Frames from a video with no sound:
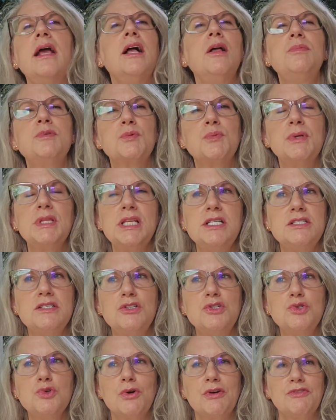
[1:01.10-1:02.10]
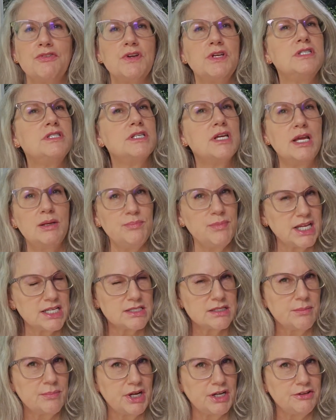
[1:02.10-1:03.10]
helps release endorphins and
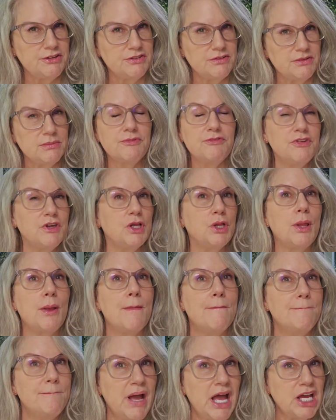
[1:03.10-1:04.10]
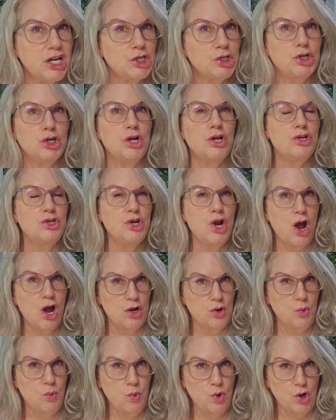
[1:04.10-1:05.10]
make somebody feel better,
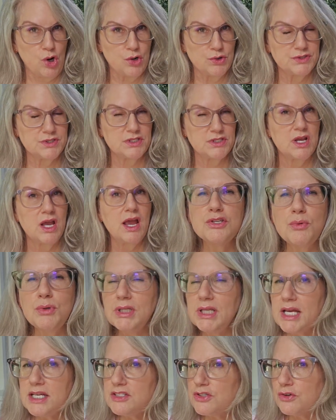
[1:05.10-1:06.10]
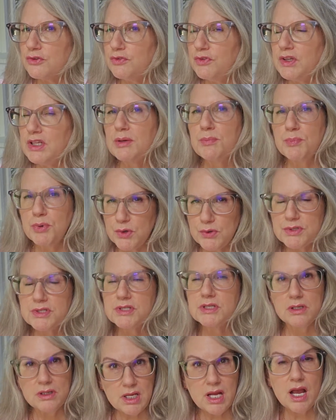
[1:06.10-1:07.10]
not worse. So unless you're feeling
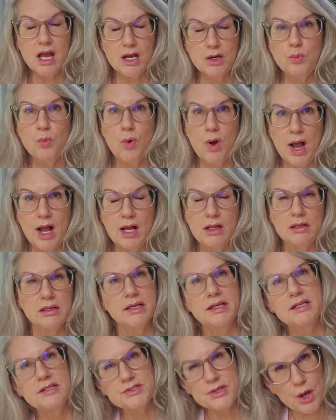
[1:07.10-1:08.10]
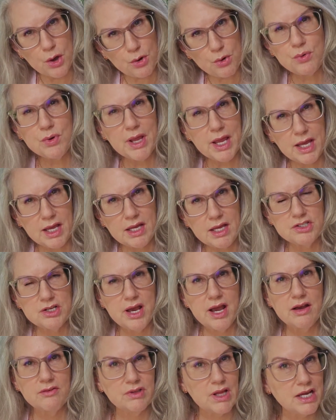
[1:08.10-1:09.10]
personally unwell, it is okay
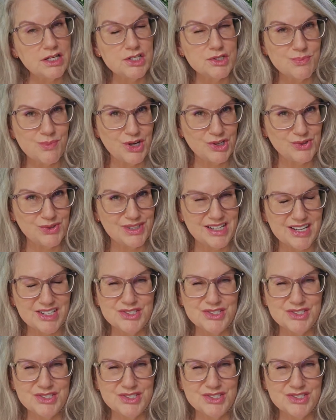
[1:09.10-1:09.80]
to have light to moderate